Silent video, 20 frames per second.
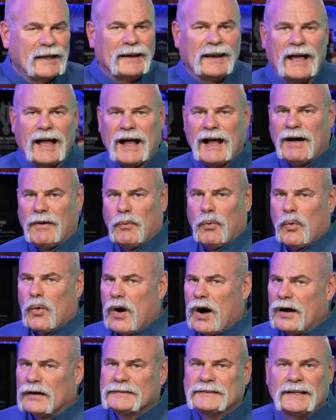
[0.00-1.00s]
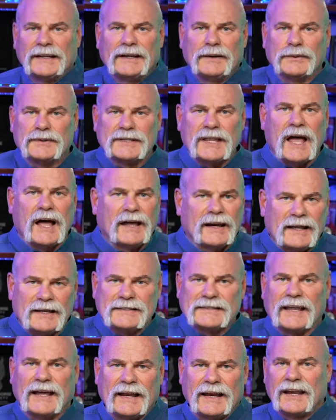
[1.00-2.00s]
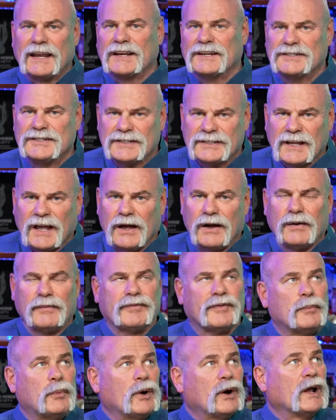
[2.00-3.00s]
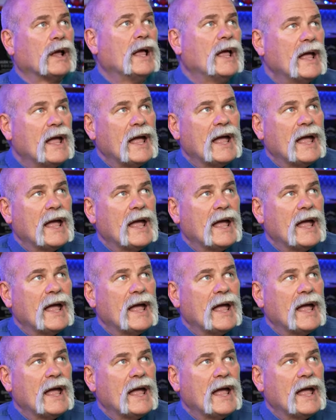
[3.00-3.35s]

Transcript: and I walked in, it was hot outside, I had just got home from work,